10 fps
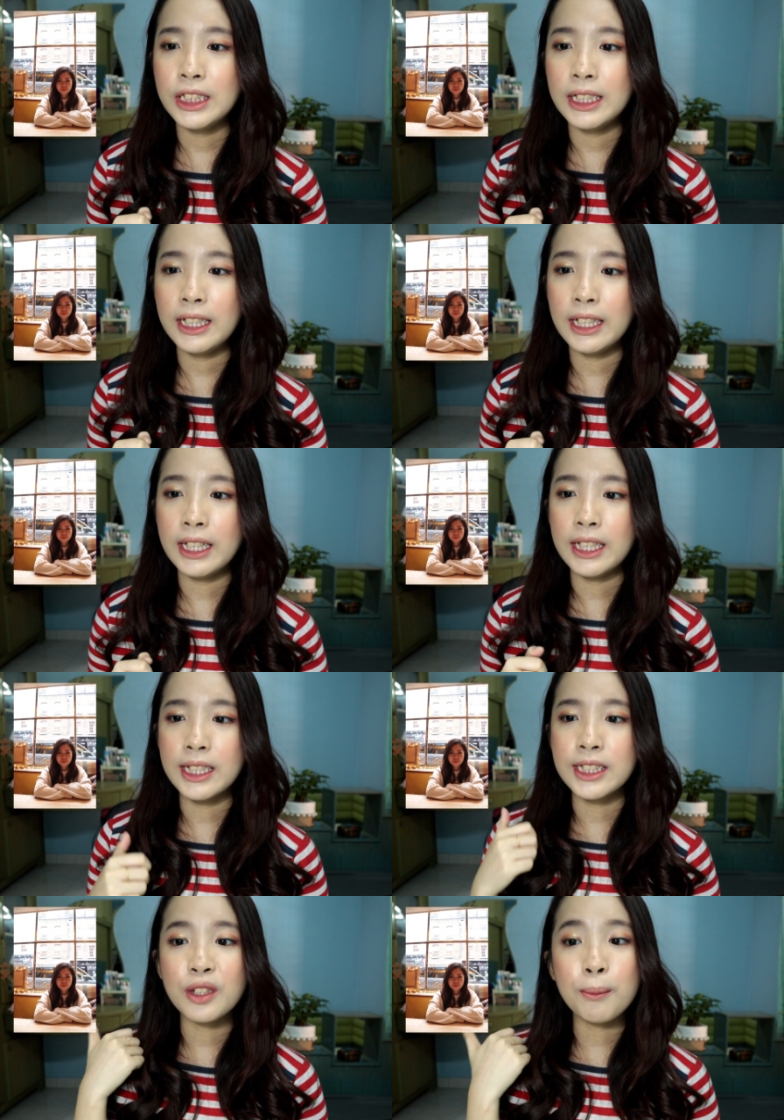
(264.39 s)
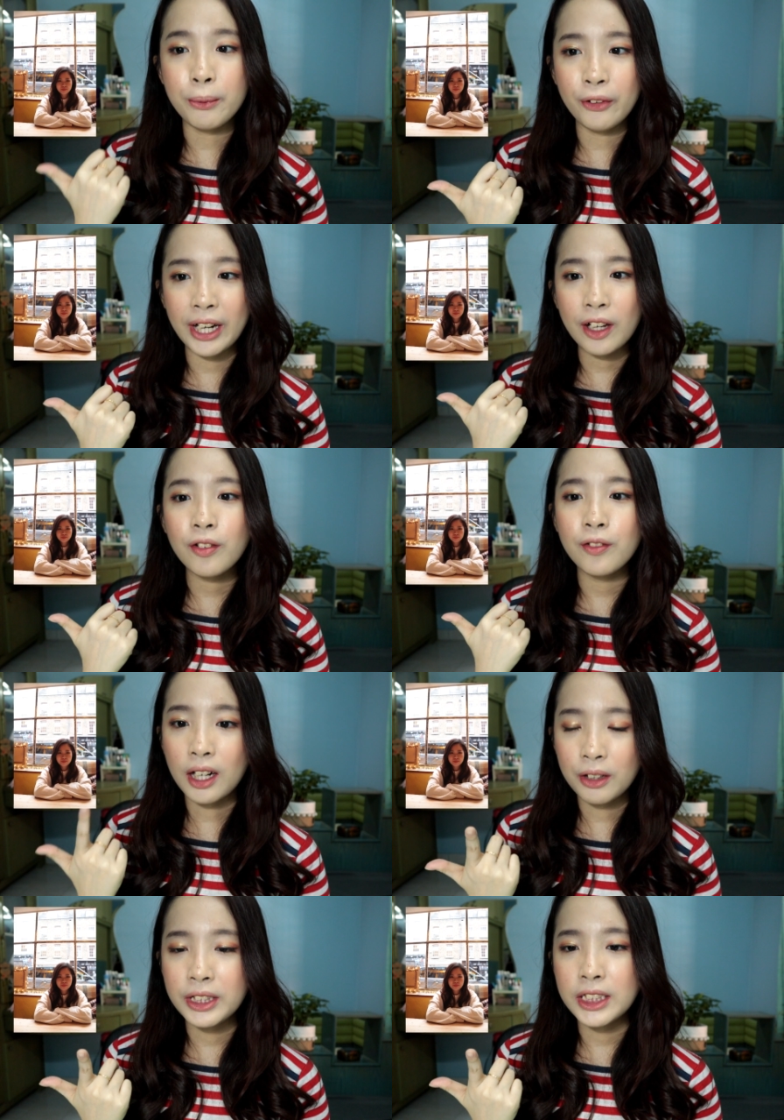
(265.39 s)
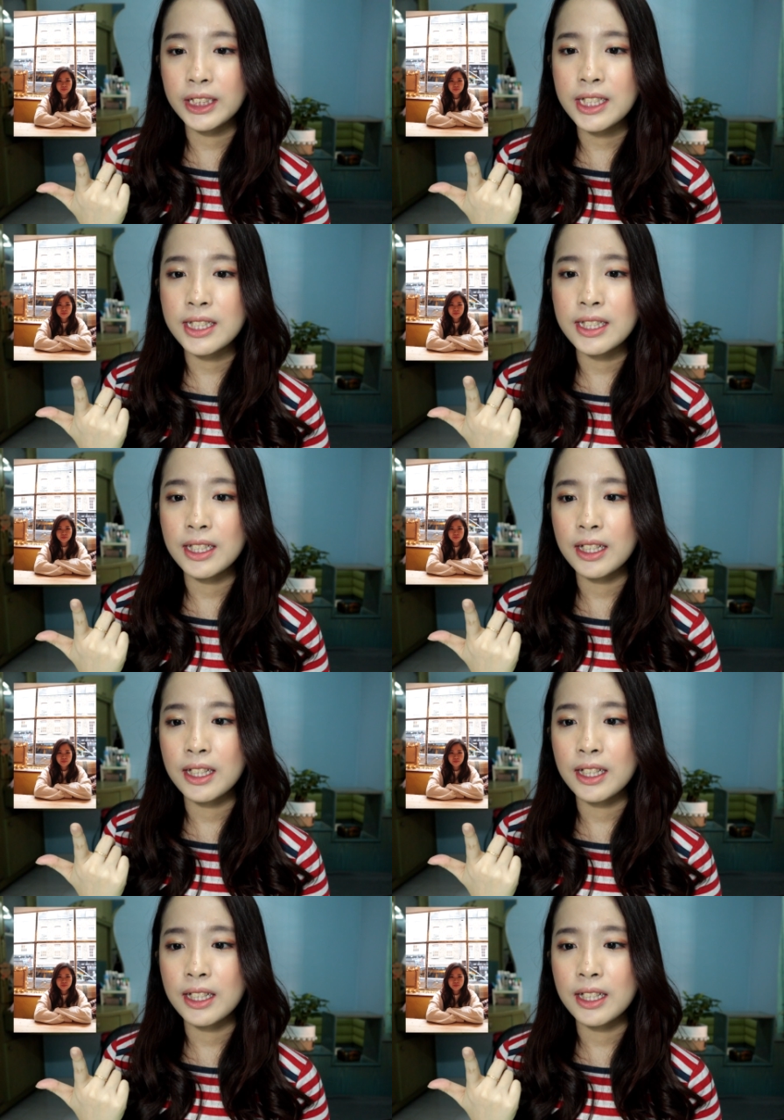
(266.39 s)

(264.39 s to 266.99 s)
she is brave, courageous,